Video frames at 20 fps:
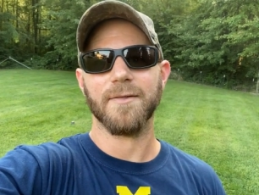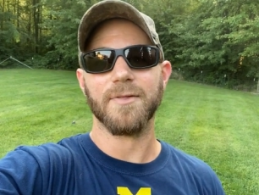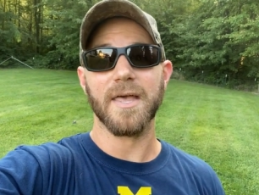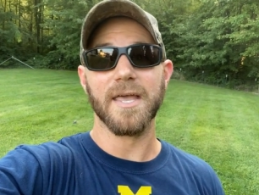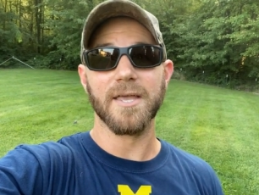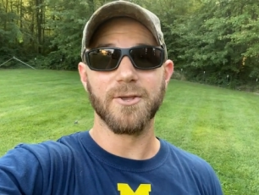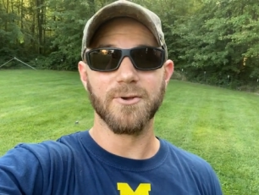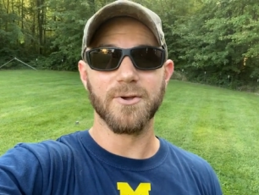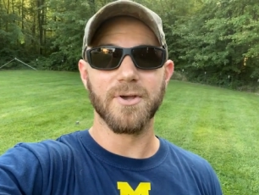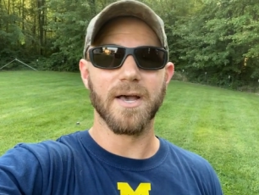
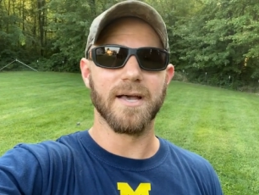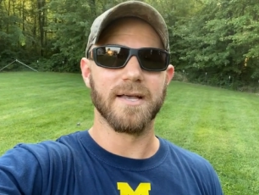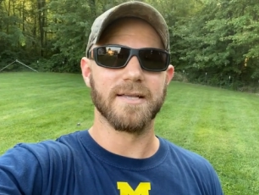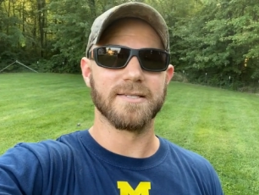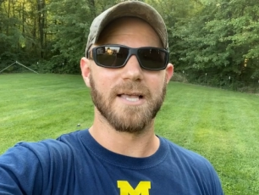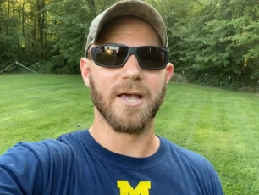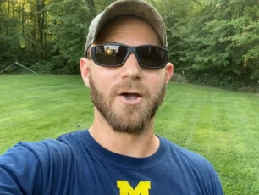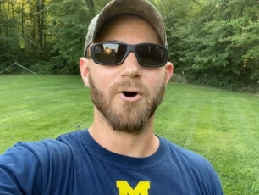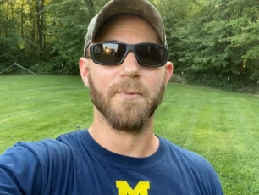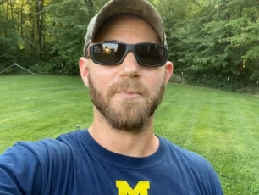Thank you
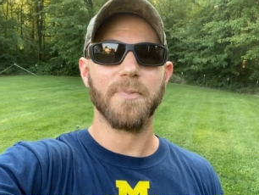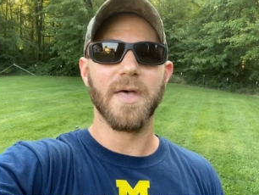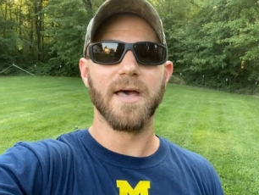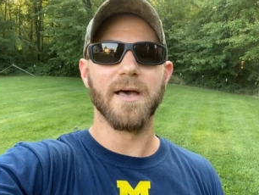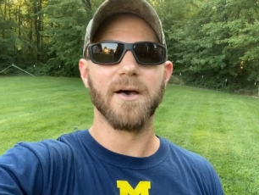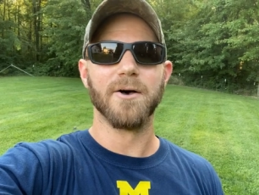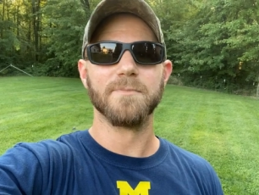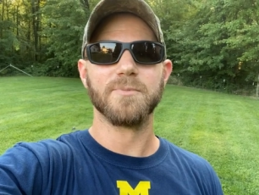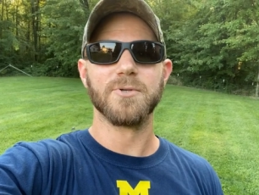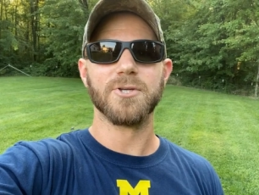guys. I hope
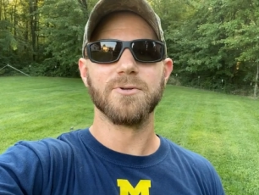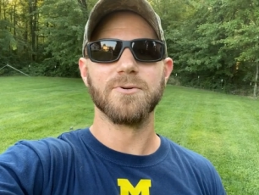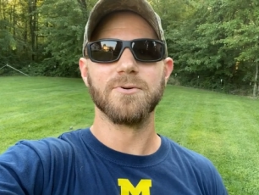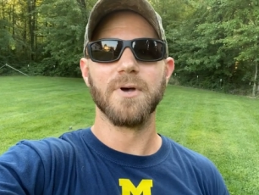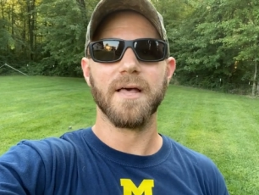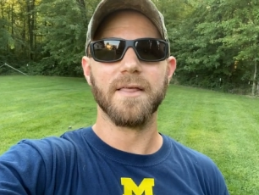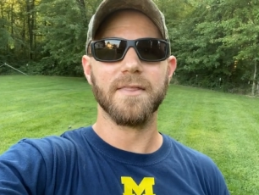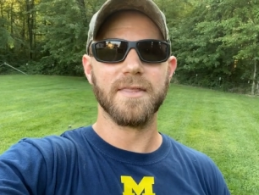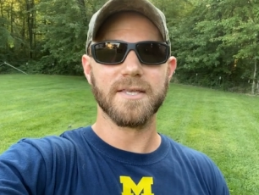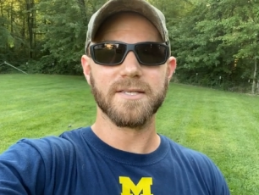that helps
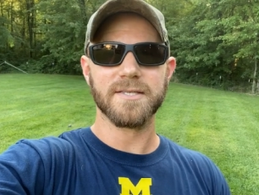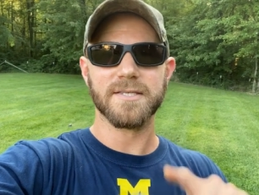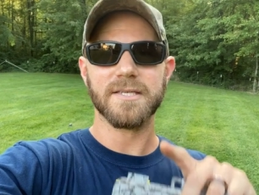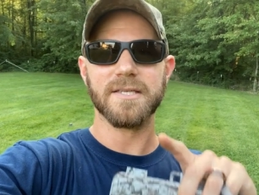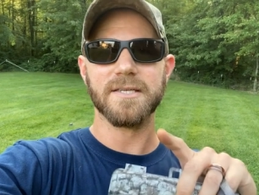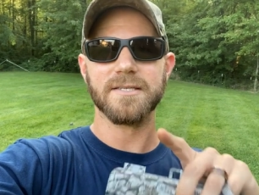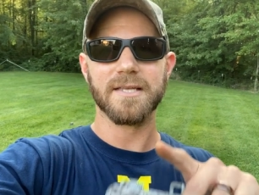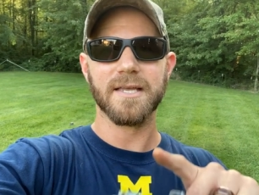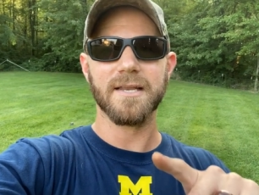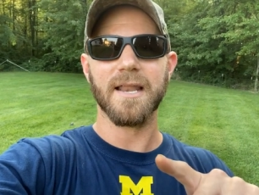you this
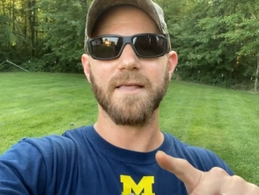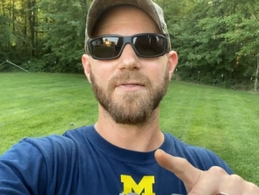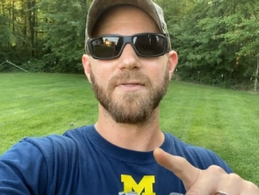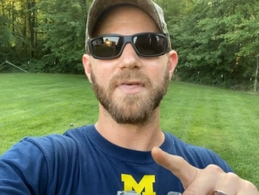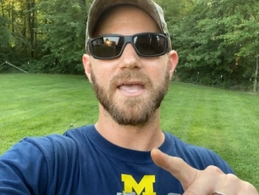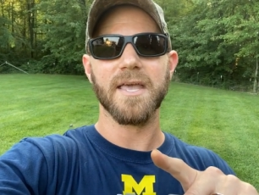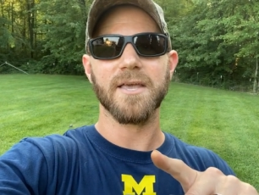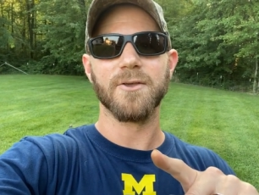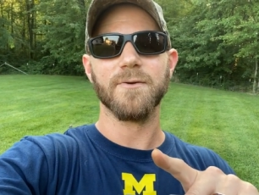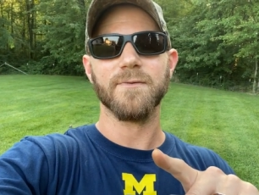season, and
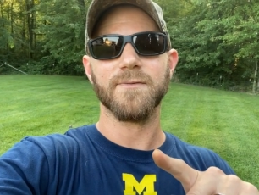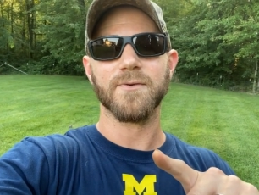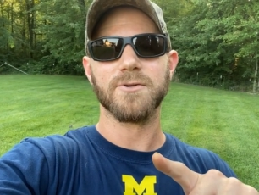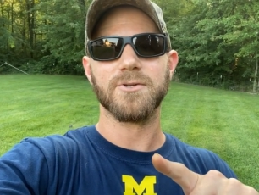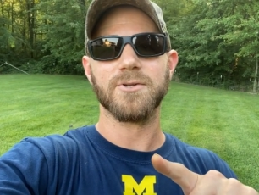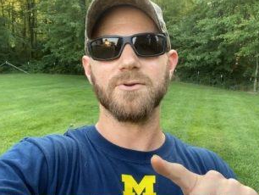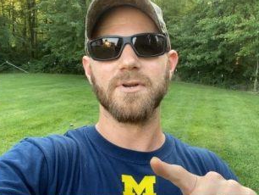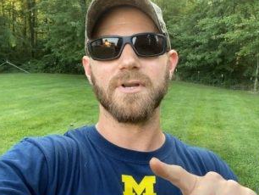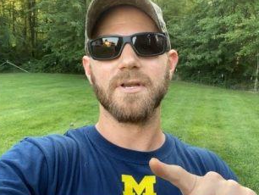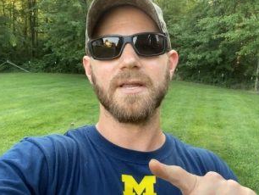thank you for
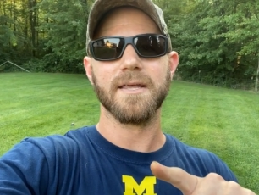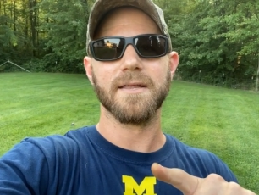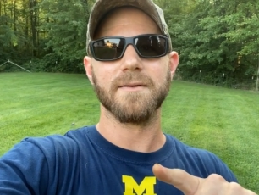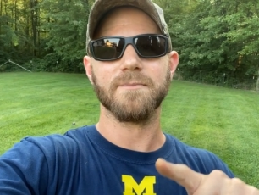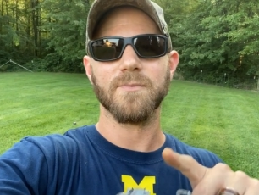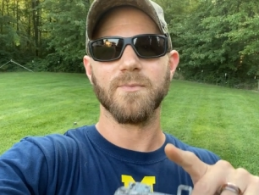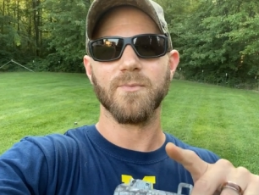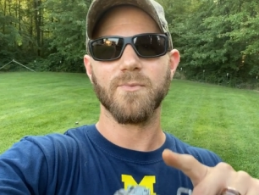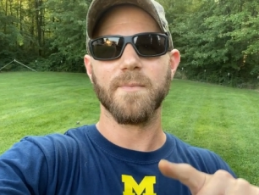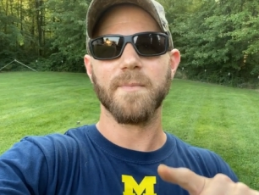tuning in.
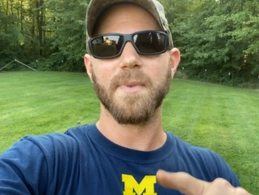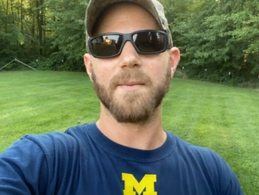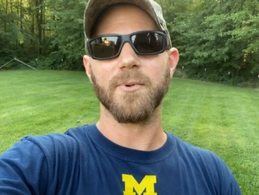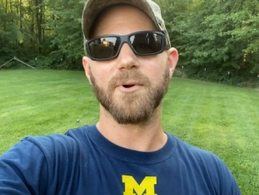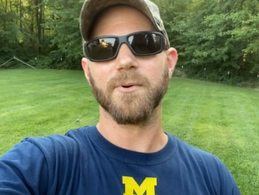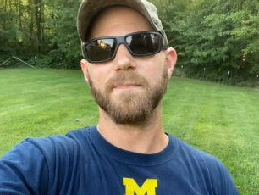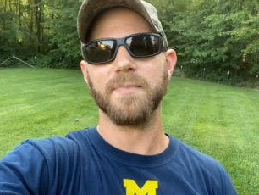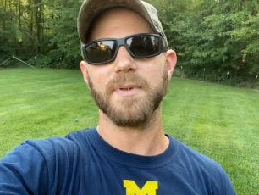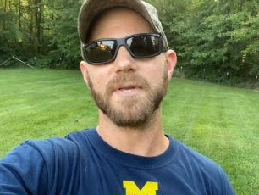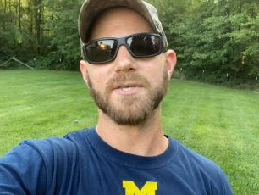
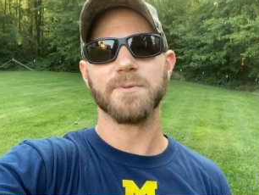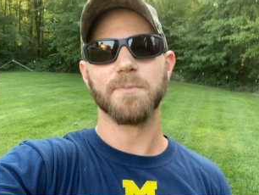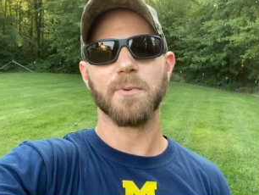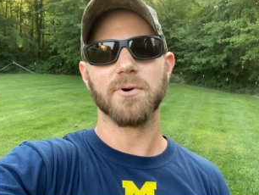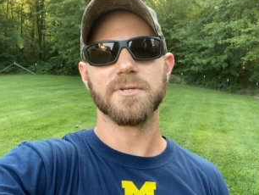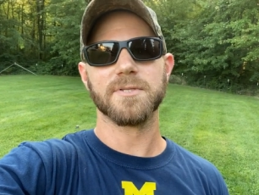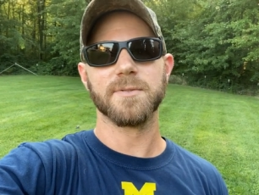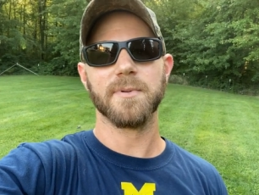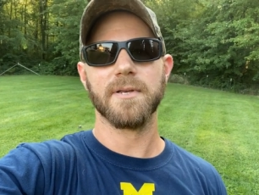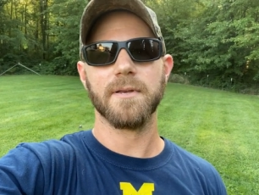Remember, be a
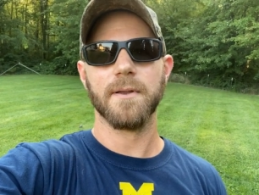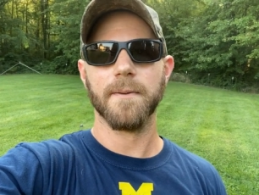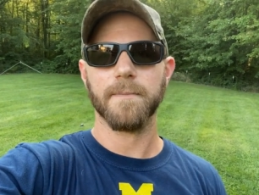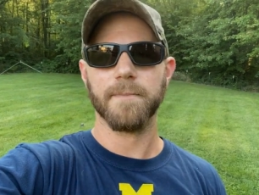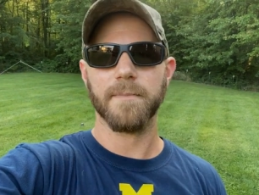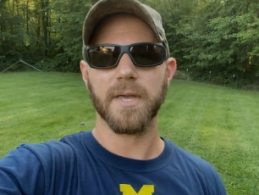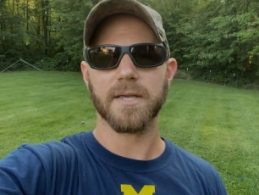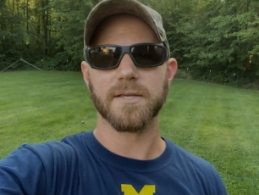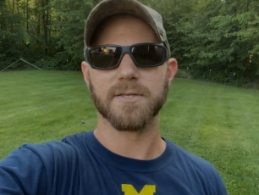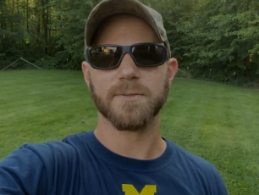sportsman,
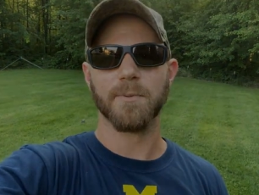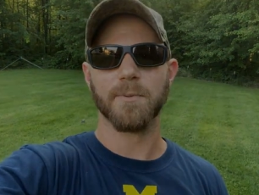make a